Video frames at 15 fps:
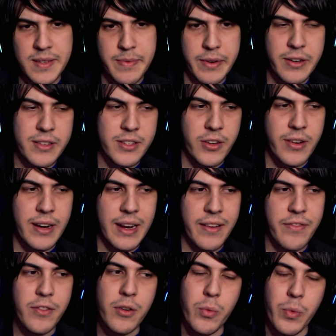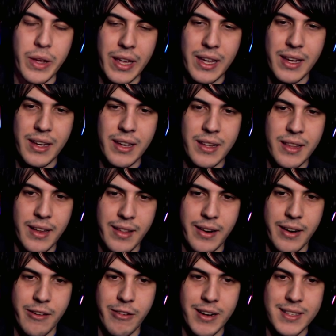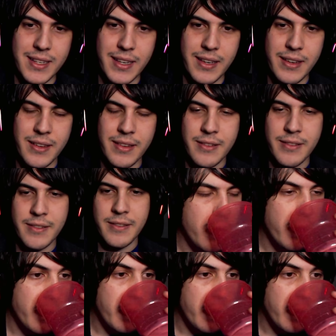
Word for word: spirits agree. Only live for a week. That that's kind of crazy. We'll be re